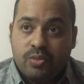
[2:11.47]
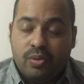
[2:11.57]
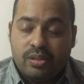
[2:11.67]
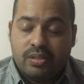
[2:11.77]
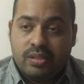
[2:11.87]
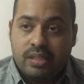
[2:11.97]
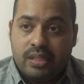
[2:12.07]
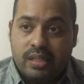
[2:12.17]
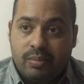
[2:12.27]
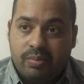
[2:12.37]
was
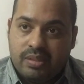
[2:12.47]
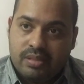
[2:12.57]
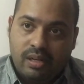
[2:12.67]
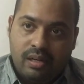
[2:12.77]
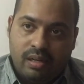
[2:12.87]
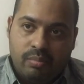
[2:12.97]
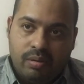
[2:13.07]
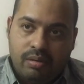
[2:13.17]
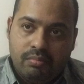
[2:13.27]
depressed a little bit.